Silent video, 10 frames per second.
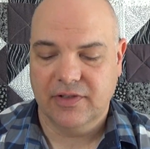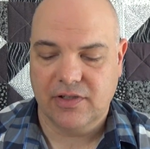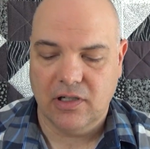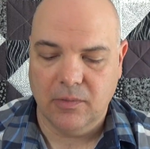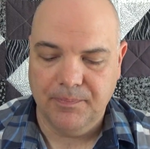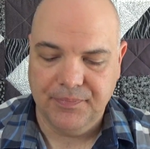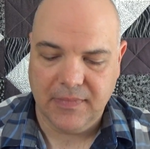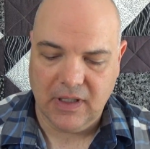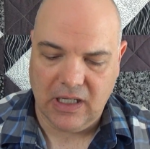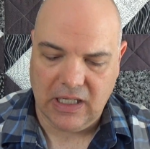So,
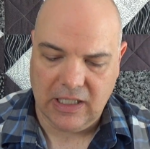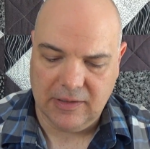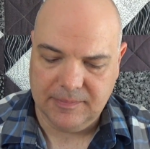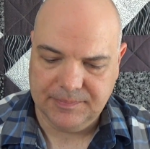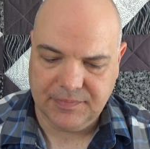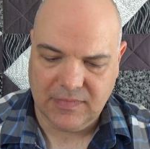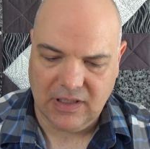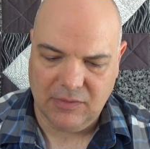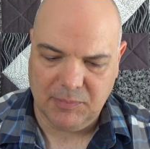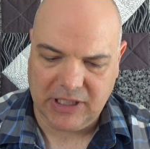but
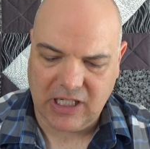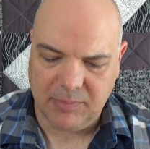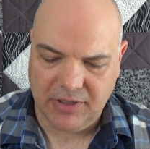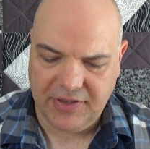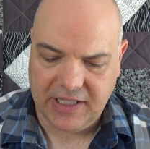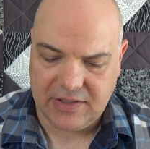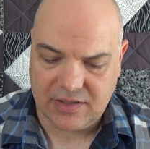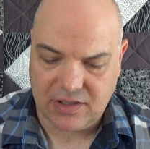a couple of things